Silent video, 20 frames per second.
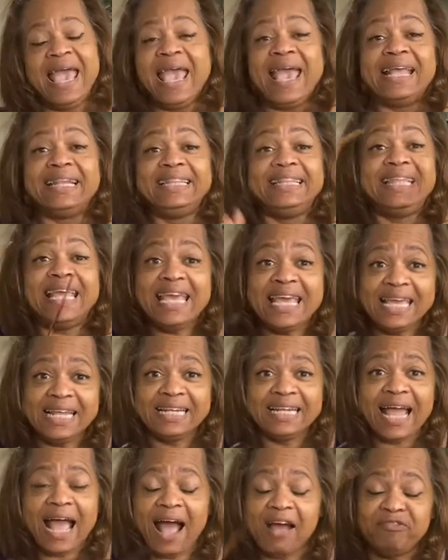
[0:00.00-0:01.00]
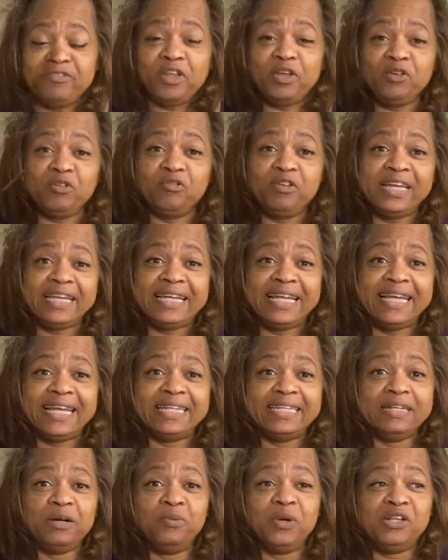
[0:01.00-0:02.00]
And then after you read
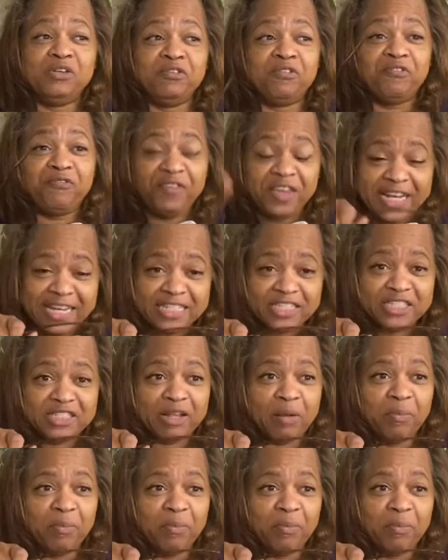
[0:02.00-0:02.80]
it, when you finish the